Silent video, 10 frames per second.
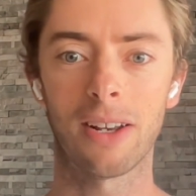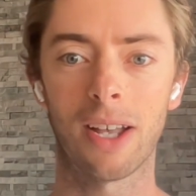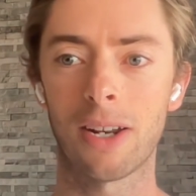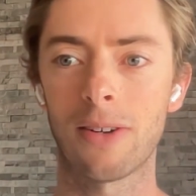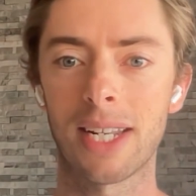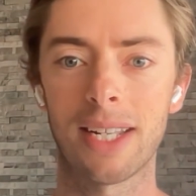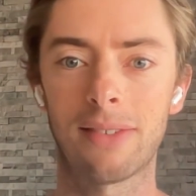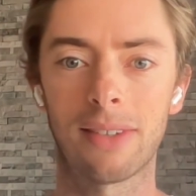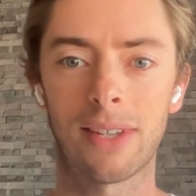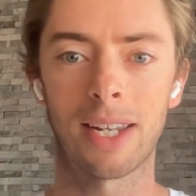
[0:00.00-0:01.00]
I don't, I don't
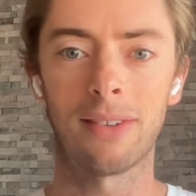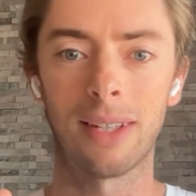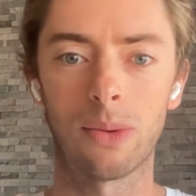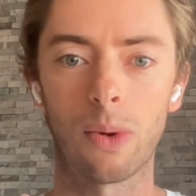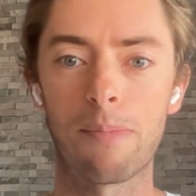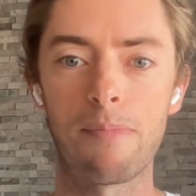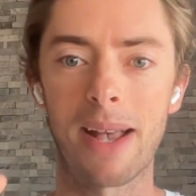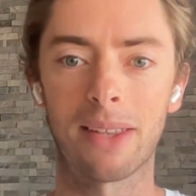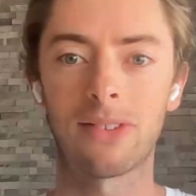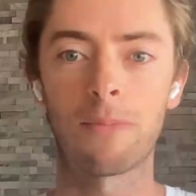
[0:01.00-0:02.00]
need to turn this into a
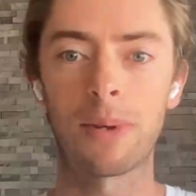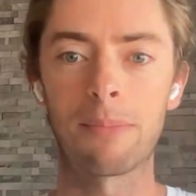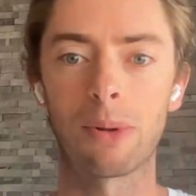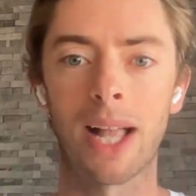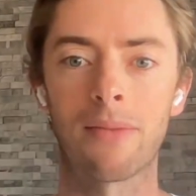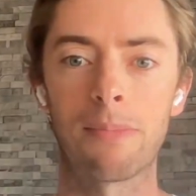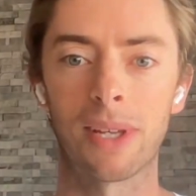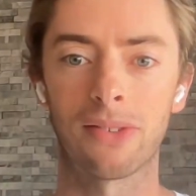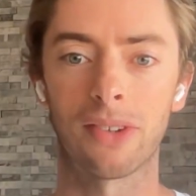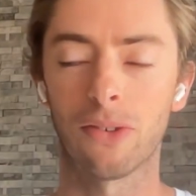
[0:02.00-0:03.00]
massive people-heavy
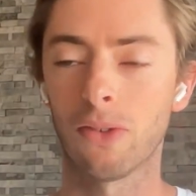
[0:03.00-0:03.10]
business.